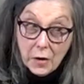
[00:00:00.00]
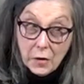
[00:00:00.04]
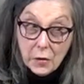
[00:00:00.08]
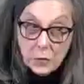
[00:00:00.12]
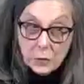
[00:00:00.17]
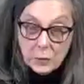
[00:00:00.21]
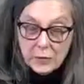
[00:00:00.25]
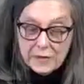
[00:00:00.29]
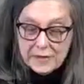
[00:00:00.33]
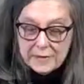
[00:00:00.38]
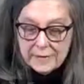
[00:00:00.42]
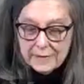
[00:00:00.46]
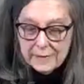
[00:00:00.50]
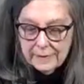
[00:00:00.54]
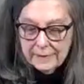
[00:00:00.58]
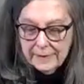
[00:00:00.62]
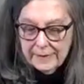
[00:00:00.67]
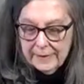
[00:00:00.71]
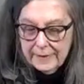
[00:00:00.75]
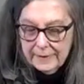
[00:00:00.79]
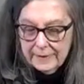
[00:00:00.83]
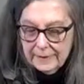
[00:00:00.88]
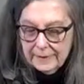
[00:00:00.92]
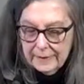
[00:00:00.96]

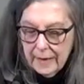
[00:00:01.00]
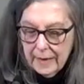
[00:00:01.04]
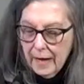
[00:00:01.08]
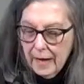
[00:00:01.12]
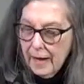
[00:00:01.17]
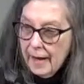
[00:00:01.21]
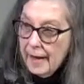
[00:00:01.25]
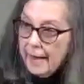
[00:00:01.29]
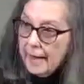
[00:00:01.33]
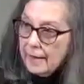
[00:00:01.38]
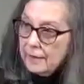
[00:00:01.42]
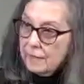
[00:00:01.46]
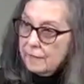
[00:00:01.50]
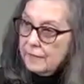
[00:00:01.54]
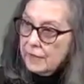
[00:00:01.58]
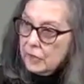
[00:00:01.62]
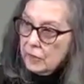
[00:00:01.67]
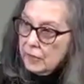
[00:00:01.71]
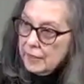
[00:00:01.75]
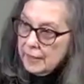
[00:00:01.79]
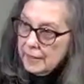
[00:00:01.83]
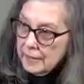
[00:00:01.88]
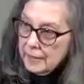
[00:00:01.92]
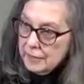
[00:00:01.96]
Recently, I had a
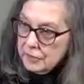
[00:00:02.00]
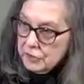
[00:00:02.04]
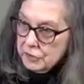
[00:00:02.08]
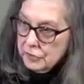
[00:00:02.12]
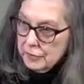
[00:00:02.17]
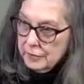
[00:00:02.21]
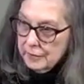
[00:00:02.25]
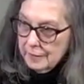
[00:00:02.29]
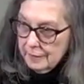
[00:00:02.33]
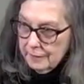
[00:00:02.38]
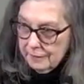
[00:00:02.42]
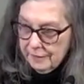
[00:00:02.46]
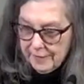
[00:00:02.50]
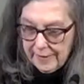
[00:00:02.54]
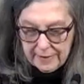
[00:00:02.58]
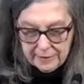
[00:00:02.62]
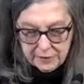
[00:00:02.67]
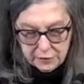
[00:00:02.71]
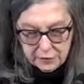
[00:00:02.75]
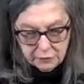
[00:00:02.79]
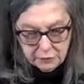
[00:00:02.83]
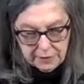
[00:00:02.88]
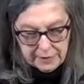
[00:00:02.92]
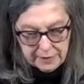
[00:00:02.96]
variation of that
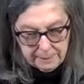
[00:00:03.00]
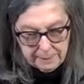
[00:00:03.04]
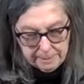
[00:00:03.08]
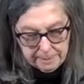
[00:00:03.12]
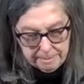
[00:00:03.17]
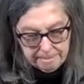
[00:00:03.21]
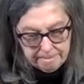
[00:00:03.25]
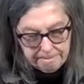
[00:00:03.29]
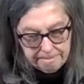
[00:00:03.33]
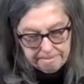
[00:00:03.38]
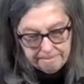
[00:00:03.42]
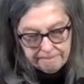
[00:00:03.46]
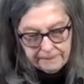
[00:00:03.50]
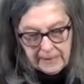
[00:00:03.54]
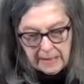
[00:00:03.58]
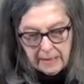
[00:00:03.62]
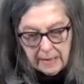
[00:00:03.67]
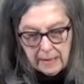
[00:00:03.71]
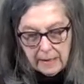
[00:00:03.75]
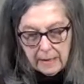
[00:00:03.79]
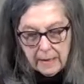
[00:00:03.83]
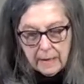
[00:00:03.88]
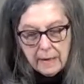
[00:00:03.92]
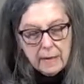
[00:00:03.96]
dream.
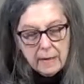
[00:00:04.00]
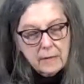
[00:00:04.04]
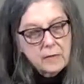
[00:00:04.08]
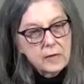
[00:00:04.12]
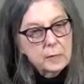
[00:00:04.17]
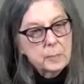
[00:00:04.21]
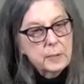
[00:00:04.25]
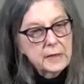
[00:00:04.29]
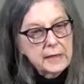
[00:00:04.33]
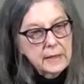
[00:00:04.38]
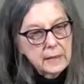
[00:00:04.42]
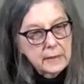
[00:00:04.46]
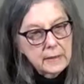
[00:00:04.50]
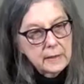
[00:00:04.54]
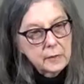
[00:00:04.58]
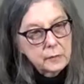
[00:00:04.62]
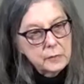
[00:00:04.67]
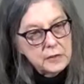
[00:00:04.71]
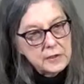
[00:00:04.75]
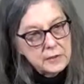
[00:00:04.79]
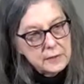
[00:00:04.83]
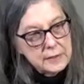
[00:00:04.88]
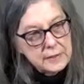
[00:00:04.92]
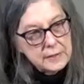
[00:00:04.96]
The beginning
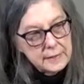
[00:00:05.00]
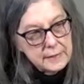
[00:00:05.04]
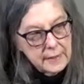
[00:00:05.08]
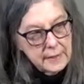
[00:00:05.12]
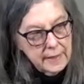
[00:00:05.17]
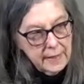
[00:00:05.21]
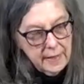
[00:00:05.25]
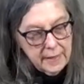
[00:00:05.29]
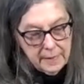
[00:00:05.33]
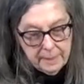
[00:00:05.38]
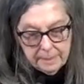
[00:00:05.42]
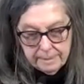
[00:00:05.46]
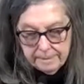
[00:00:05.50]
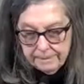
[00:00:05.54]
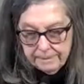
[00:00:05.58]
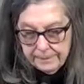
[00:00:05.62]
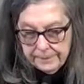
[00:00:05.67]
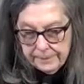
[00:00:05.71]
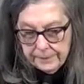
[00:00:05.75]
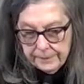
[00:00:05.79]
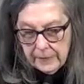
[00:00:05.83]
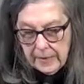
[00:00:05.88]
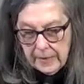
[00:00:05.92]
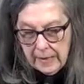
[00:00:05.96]
was the same.
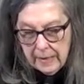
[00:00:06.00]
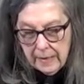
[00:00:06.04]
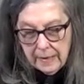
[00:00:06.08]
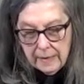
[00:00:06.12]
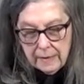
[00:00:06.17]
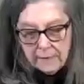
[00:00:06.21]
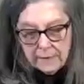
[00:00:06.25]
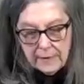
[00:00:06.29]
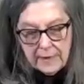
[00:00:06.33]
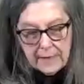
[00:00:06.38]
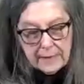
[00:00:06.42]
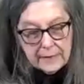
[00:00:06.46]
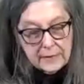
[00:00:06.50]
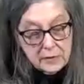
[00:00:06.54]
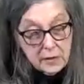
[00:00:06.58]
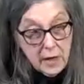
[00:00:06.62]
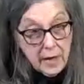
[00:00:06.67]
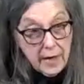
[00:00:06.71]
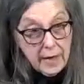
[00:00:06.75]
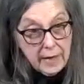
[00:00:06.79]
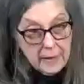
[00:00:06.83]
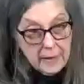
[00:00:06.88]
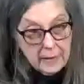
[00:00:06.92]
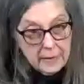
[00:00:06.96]
The
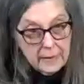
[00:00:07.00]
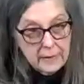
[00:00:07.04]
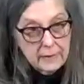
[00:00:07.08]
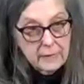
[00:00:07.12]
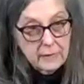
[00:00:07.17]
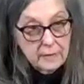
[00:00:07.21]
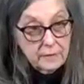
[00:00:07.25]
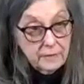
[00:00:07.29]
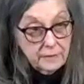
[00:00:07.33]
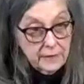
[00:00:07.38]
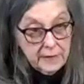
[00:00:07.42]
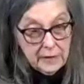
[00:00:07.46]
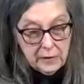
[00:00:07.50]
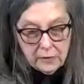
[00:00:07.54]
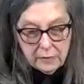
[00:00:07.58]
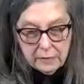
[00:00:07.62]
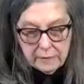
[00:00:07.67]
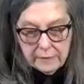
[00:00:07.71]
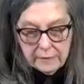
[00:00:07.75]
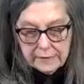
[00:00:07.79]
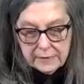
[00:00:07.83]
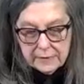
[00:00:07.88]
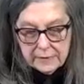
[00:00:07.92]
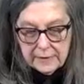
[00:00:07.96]
anxiety, the fear,
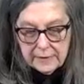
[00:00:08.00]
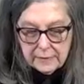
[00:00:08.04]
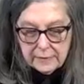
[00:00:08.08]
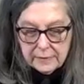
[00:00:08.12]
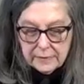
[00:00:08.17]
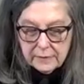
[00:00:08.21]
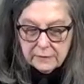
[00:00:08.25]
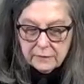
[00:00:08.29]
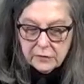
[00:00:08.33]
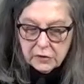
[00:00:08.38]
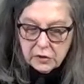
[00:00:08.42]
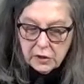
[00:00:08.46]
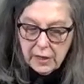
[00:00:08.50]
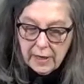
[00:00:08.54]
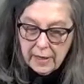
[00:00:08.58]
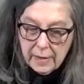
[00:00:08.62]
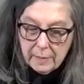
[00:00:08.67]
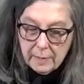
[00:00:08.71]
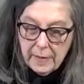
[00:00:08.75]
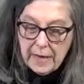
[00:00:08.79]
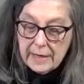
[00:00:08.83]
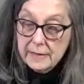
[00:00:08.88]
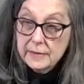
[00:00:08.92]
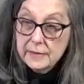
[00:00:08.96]
the sense of
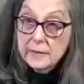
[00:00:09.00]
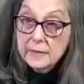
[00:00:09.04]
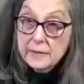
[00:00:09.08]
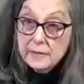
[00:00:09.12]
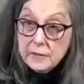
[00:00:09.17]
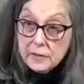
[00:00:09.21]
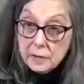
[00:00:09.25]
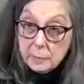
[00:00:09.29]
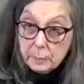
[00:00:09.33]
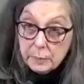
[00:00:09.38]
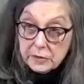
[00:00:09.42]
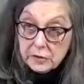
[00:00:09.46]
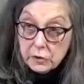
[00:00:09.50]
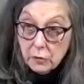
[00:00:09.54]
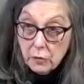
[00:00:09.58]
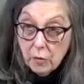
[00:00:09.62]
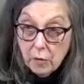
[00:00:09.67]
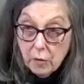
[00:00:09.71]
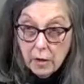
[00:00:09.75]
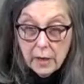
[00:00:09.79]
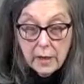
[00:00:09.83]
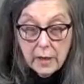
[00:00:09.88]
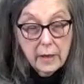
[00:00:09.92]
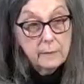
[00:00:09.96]
shame,
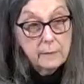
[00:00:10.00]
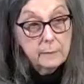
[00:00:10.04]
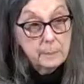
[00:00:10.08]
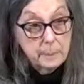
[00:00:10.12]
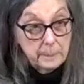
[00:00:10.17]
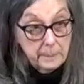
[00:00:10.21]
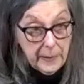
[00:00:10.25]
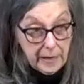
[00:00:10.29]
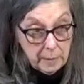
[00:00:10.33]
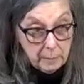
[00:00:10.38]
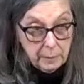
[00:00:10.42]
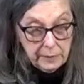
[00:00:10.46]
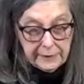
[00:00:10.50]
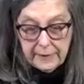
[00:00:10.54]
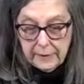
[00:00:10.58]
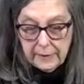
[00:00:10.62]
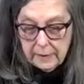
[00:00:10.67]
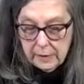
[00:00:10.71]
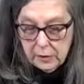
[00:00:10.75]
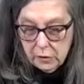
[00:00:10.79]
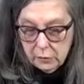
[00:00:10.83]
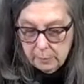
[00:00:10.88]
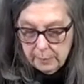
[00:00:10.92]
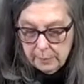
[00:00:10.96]
anticipatory public
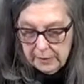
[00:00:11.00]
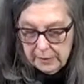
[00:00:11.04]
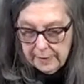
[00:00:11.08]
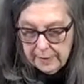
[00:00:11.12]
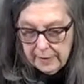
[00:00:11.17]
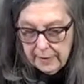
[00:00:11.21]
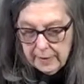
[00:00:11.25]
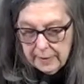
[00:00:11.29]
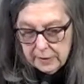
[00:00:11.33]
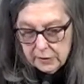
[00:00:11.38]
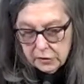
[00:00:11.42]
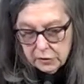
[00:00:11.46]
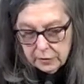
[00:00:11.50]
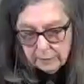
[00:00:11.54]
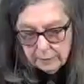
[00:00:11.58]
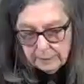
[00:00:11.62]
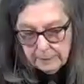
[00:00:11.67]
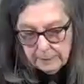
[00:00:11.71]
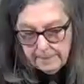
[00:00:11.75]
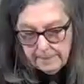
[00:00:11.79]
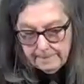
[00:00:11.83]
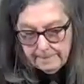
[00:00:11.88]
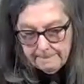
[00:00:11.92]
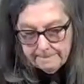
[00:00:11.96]

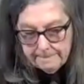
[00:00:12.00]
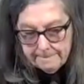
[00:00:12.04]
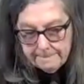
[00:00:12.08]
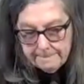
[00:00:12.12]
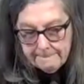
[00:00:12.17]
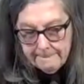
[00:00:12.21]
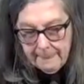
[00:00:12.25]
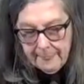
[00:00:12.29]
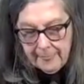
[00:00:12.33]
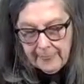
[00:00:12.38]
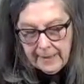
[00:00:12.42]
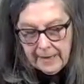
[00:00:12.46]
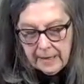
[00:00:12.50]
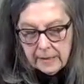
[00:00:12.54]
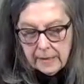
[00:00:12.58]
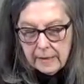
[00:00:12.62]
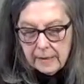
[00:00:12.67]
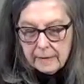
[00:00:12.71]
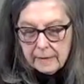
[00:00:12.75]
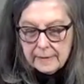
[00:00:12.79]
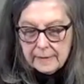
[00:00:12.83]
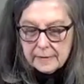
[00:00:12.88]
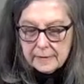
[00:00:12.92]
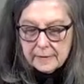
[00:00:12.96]
humiliation.
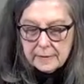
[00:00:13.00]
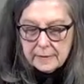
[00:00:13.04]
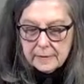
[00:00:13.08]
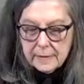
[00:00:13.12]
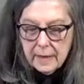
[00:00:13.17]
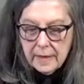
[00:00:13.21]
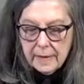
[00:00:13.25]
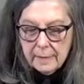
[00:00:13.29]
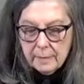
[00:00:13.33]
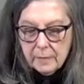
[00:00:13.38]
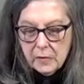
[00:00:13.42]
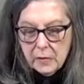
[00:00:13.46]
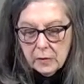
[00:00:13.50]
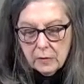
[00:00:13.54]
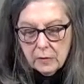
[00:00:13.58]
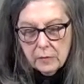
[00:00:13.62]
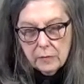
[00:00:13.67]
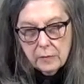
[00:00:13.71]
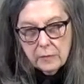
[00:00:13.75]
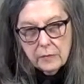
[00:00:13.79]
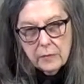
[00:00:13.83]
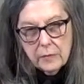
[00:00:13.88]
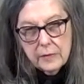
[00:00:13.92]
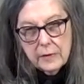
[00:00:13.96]
This time,
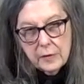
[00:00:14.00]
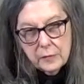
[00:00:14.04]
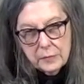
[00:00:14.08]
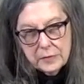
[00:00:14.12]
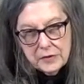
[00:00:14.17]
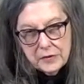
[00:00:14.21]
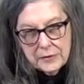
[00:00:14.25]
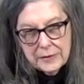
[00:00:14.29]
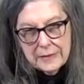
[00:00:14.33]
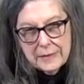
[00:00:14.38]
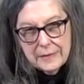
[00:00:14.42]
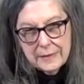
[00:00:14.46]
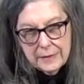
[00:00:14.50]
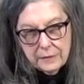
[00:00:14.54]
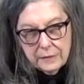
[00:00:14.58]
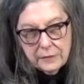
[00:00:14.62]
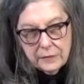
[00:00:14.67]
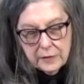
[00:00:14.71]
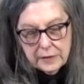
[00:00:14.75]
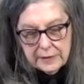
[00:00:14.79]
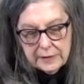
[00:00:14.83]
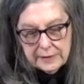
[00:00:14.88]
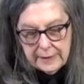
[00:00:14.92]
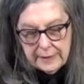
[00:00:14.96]
though, there was a
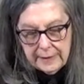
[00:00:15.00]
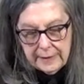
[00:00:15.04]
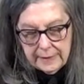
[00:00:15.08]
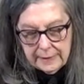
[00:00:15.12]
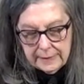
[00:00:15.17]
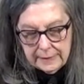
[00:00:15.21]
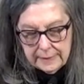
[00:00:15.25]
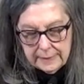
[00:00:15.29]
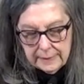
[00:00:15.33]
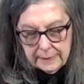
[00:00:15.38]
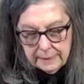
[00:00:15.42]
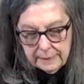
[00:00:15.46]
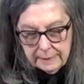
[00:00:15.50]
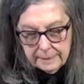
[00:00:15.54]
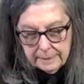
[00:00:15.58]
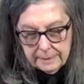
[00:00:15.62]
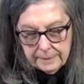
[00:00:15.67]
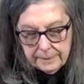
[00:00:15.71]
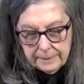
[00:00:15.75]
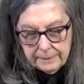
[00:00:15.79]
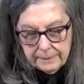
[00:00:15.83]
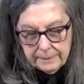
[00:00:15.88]
different ending.